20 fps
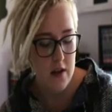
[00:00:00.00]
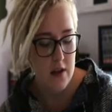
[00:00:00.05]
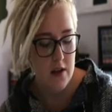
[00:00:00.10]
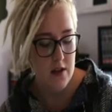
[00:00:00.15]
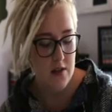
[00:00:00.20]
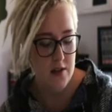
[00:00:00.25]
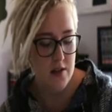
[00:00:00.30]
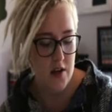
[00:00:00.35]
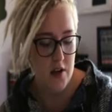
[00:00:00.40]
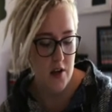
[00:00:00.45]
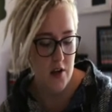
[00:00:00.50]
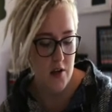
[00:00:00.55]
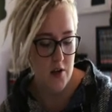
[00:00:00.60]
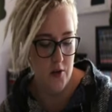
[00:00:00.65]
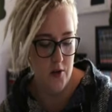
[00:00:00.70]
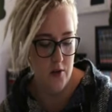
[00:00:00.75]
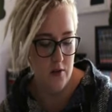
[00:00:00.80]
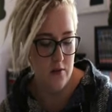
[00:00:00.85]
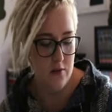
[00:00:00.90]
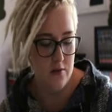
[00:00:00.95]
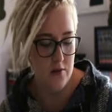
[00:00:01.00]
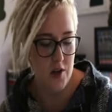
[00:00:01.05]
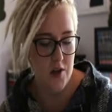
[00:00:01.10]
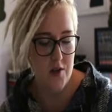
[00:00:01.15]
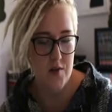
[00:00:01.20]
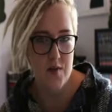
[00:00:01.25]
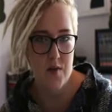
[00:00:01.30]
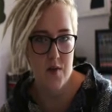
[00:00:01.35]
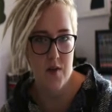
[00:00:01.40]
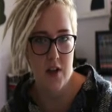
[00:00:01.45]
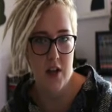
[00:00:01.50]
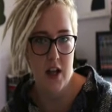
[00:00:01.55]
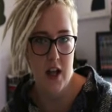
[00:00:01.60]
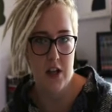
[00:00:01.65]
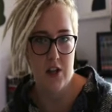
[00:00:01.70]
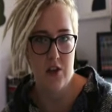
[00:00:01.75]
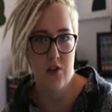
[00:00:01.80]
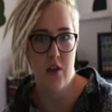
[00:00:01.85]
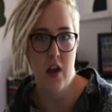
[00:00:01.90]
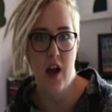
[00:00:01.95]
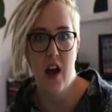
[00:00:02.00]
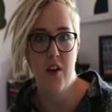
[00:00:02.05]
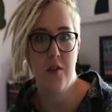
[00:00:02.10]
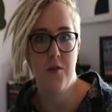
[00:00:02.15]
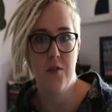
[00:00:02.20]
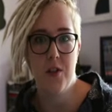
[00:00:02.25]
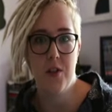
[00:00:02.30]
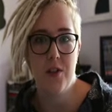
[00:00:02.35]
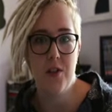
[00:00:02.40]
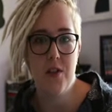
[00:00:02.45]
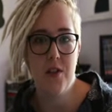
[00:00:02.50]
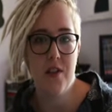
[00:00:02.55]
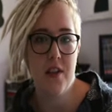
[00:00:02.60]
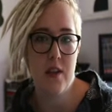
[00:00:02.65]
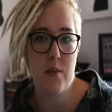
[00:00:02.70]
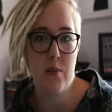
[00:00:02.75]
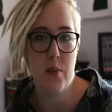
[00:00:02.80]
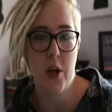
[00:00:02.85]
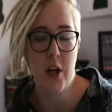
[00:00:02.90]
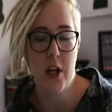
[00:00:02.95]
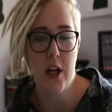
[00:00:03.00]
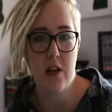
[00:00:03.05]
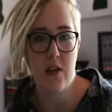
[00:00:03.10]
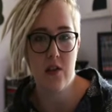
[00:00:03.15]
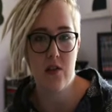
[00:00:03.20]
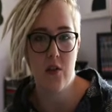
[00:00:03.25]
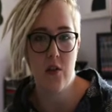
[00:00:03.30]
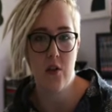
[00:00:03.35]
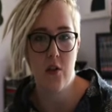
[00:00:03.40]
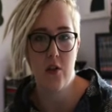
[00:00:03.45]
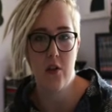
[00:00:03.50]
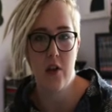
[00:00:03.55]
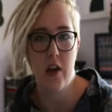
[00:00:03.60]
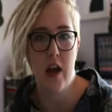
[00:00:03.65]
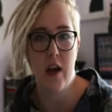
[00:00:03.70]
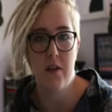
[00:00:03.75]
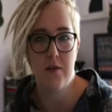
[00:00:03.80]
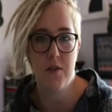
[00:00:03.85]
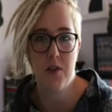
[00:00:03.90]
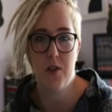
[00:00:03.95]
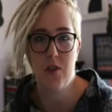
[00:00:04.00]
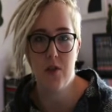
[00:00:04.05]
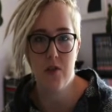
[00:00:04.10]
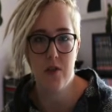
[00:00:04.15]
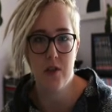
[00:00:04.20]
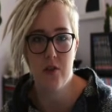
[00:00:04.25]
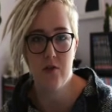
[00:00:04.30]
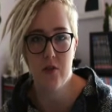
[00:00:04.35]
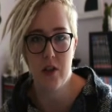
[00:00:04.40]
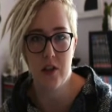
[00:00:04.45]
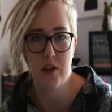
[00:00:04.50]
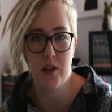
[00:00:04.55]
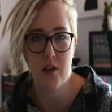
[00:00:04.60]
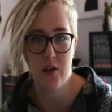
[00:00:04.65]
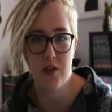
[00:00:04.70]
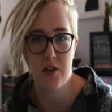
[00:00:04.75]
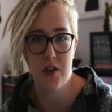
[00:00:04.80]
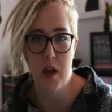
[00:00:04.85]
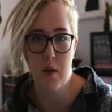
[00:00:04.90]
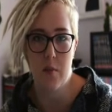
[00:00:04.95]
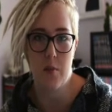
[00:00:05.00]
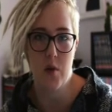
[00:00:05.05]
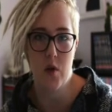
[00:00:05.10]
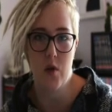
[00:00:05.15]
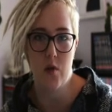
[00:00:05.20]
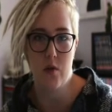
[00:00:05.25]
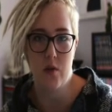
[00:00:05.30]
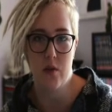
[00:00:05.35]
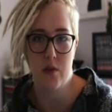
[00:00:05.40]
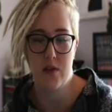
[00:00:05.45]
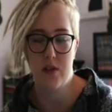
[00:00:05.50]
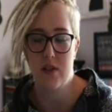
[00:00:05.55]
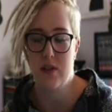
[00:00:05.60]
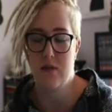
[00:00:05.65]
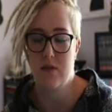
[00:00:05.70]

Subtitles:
So don't feel like you have to use these products or you have to use a dreadlock shampoo